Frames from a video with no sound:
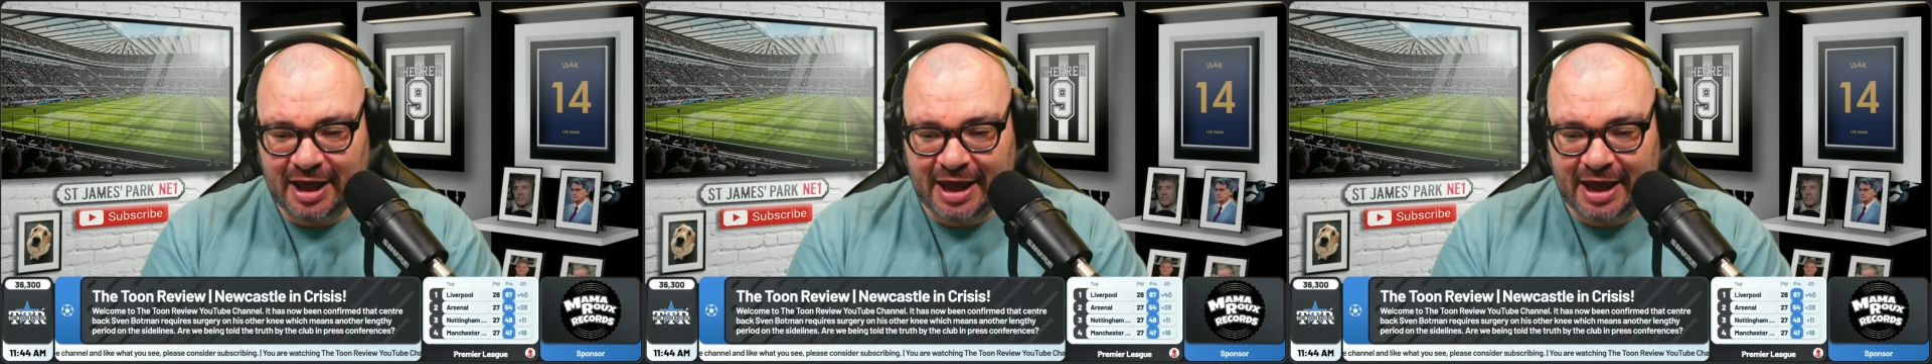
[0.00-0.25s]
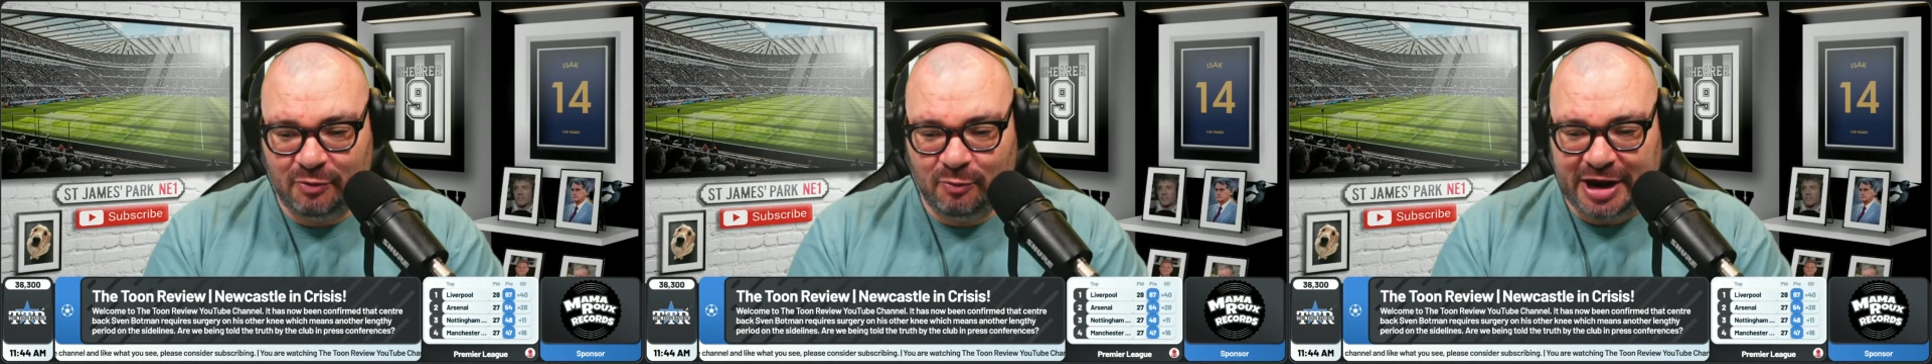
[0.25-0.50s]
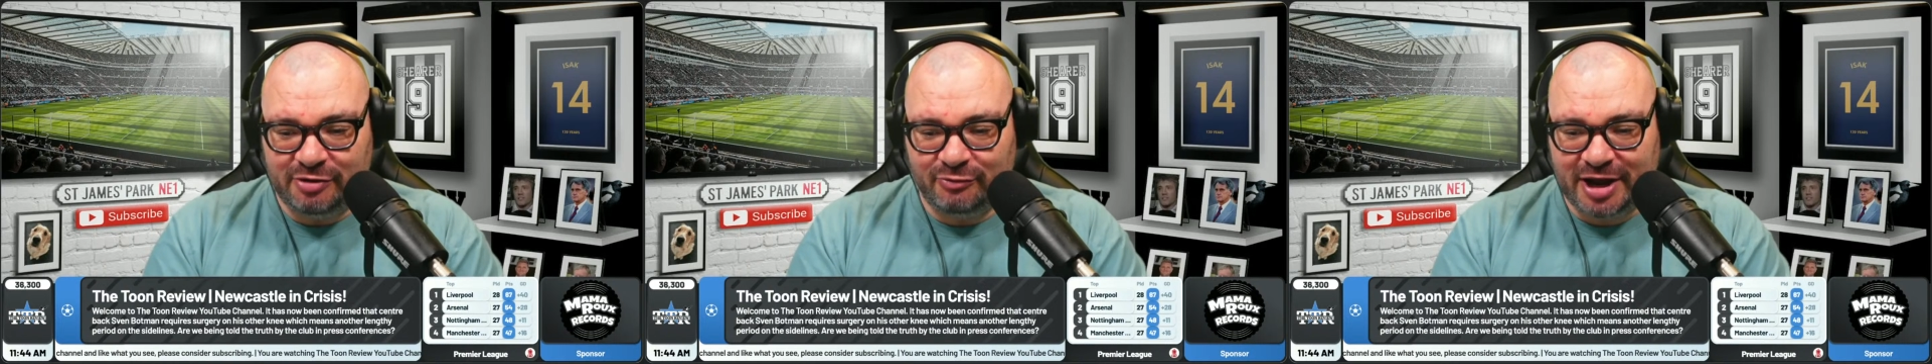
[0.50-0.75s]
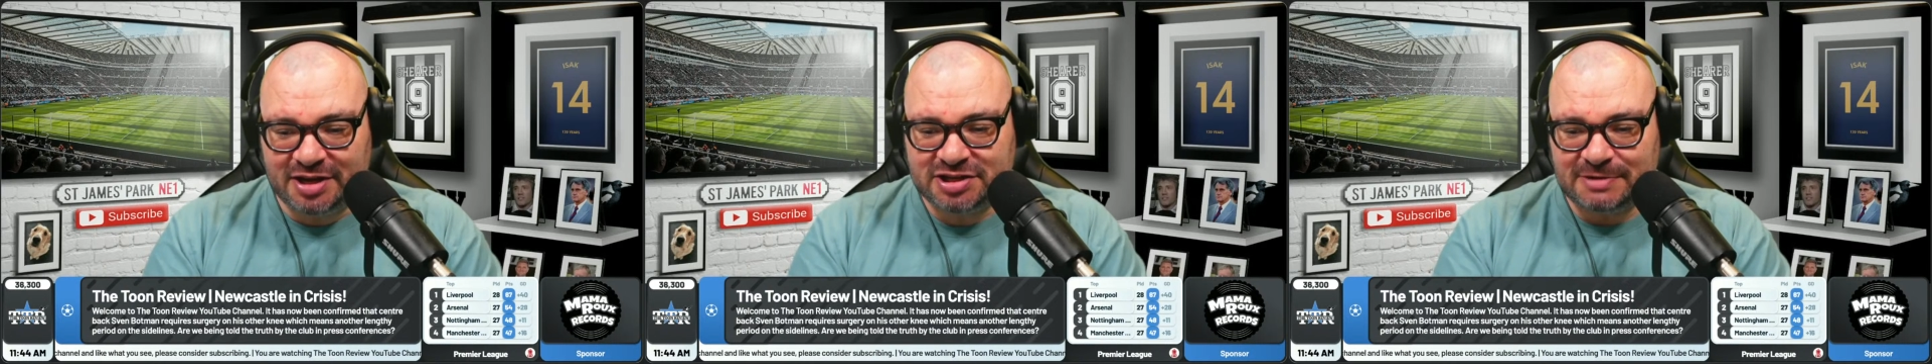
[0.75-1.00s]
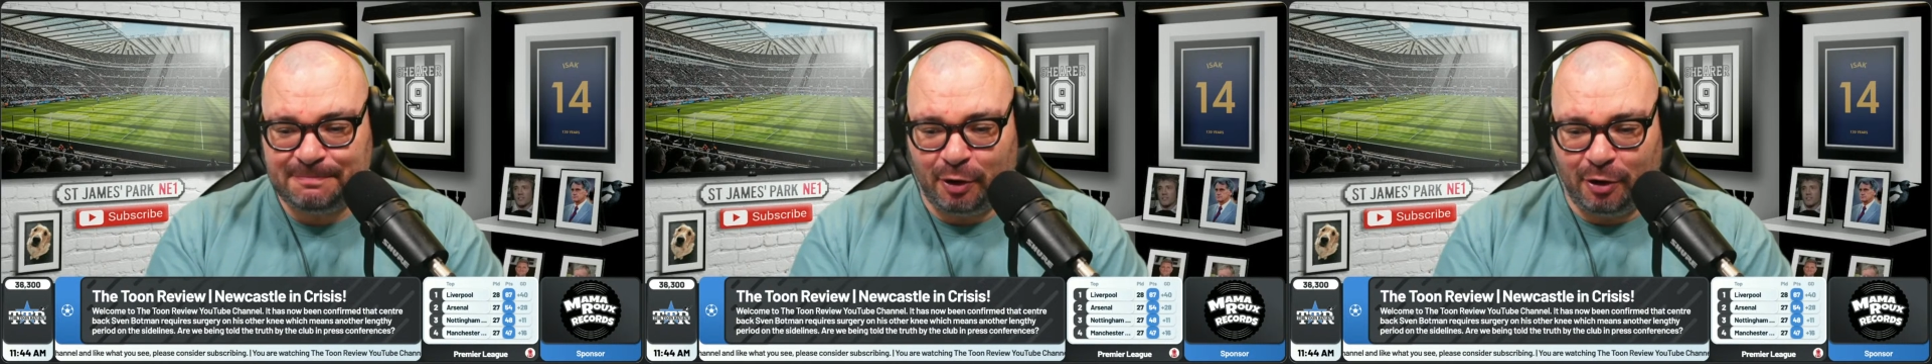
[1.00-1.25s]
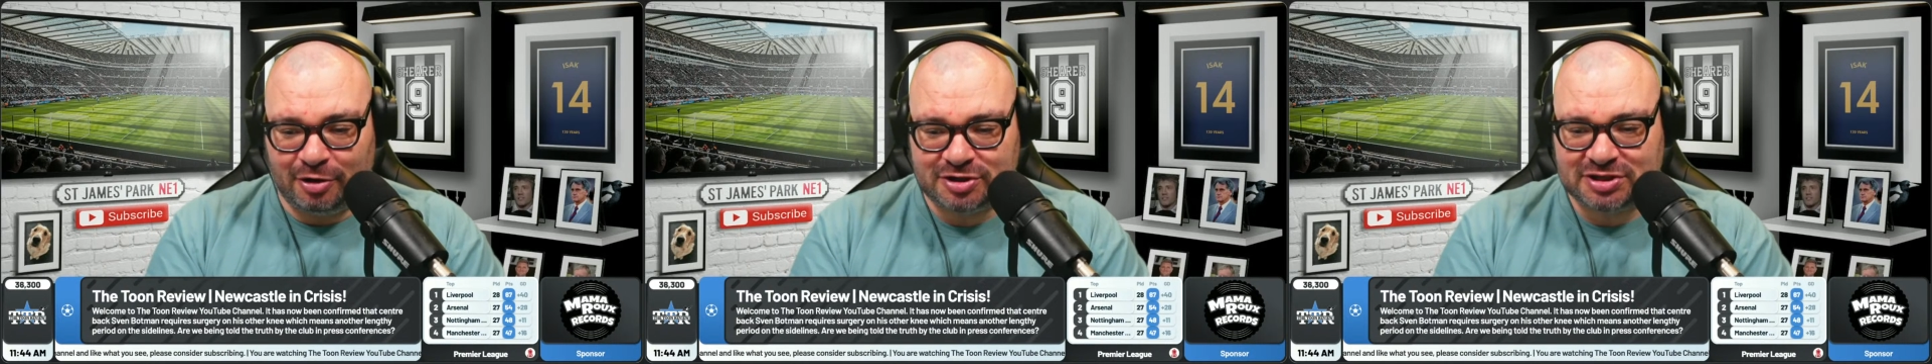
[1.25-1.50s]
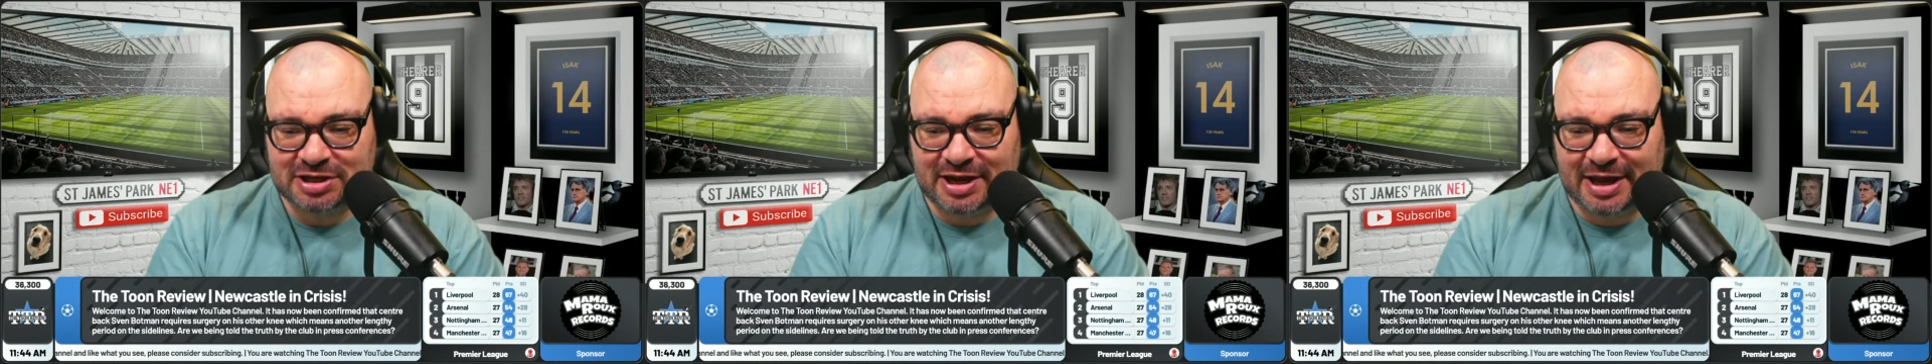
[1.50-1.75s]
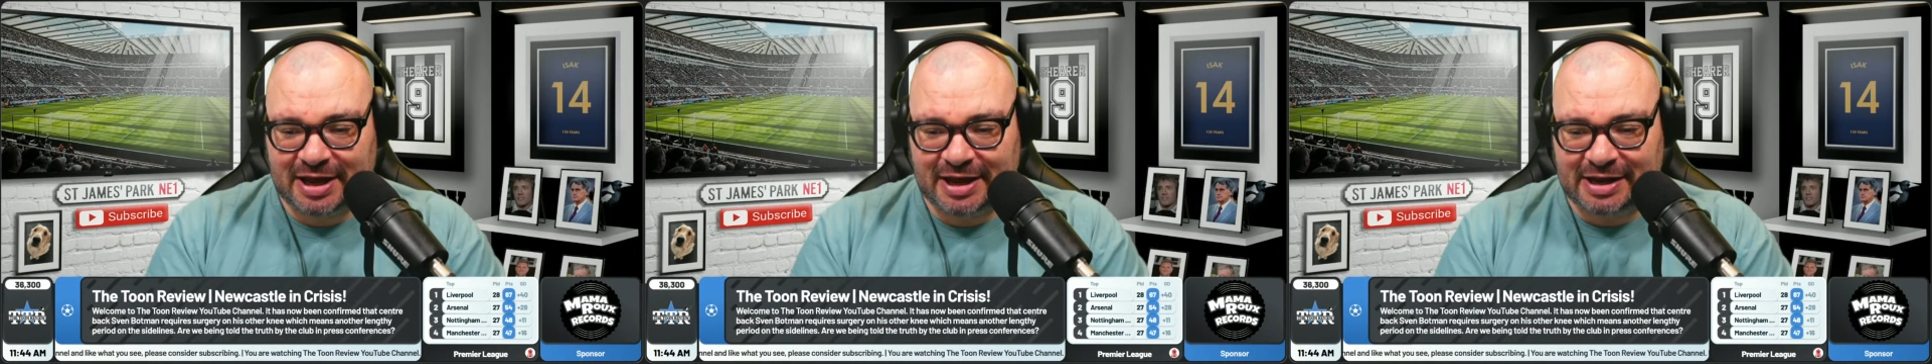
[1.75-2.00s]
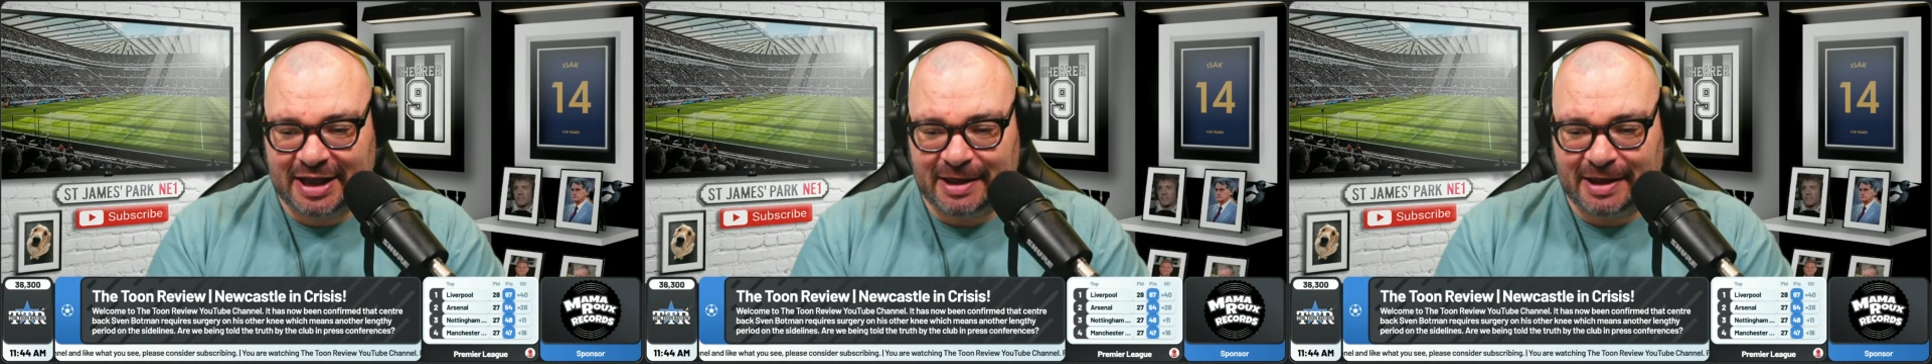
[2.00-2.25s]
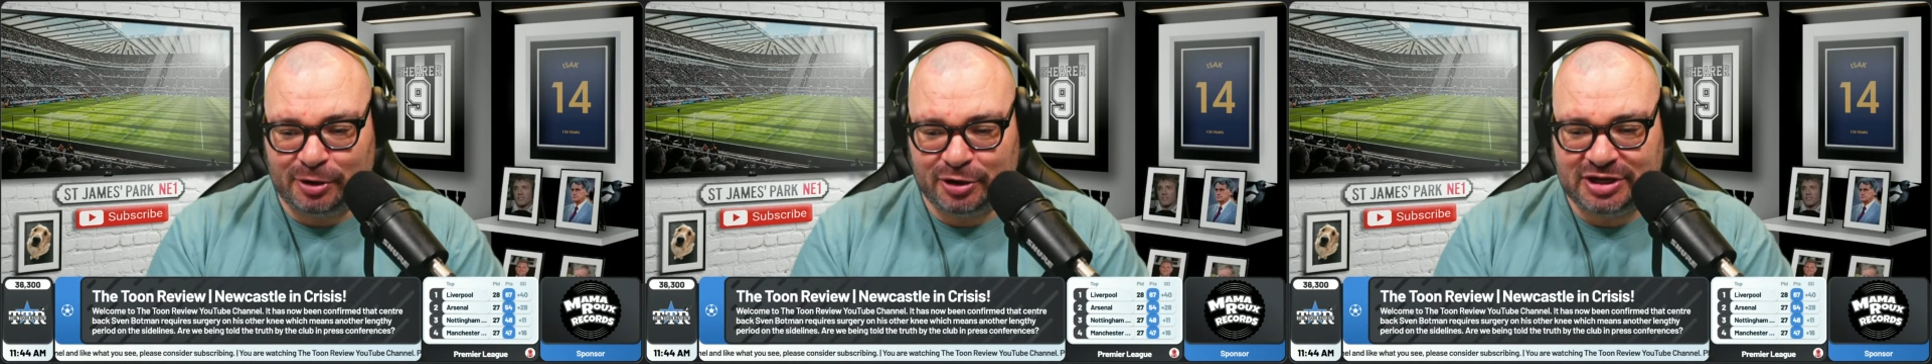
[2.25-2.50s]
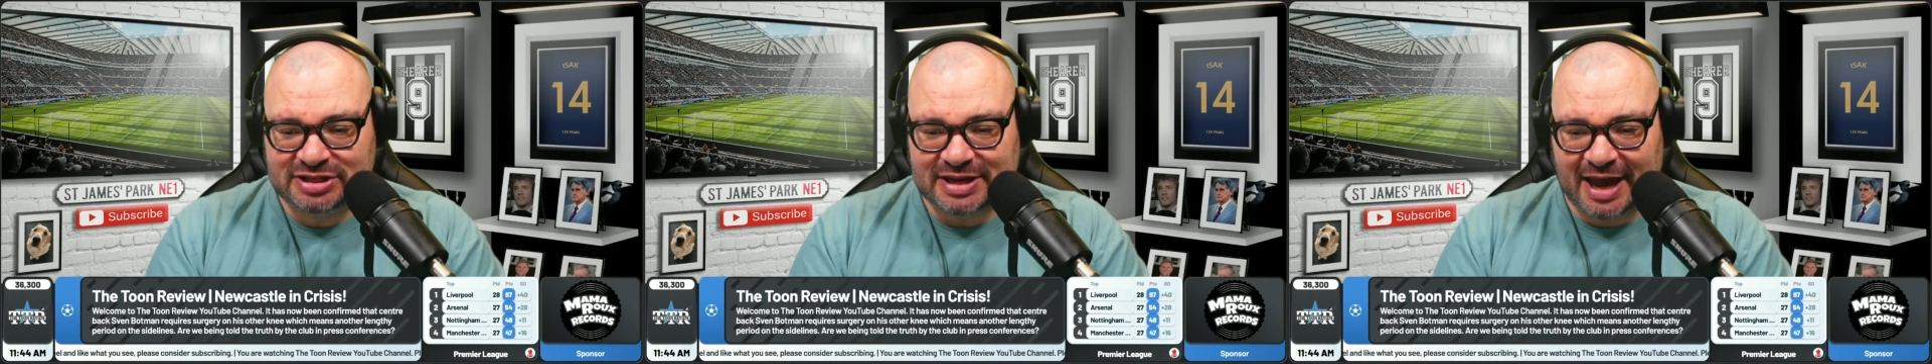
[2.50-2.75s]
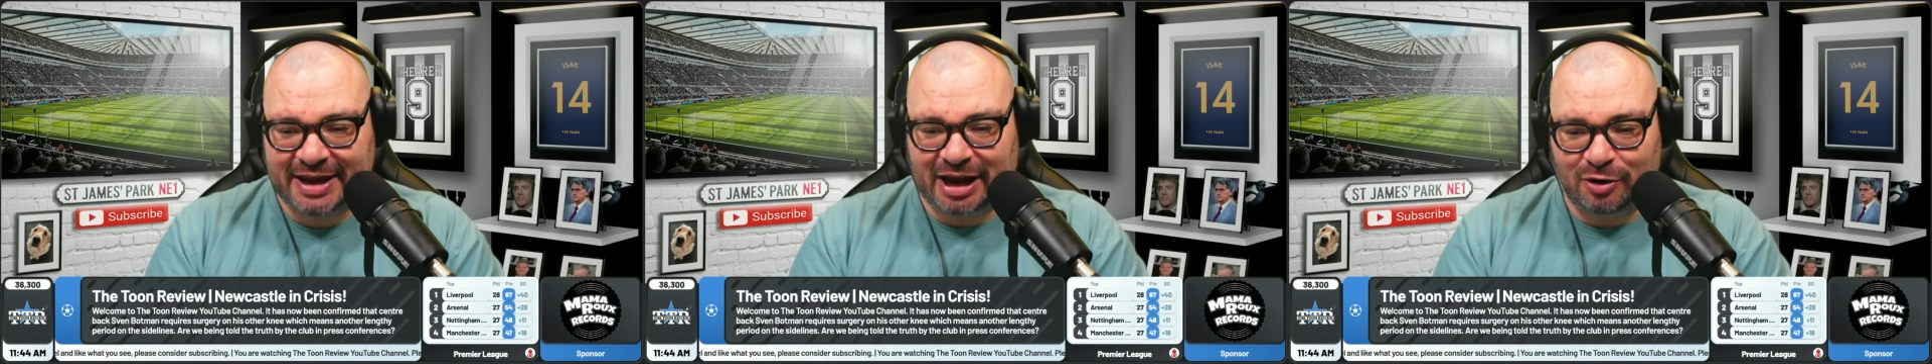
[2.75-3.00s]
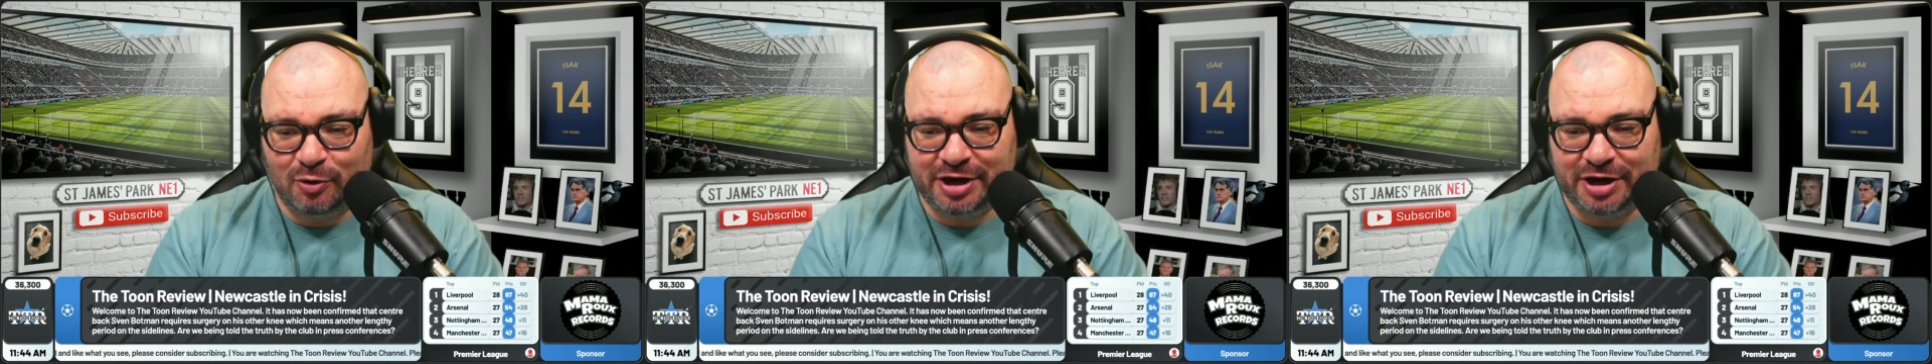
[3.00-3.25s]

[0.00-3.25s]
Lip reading: When it rains, it pours like a bloody cyclone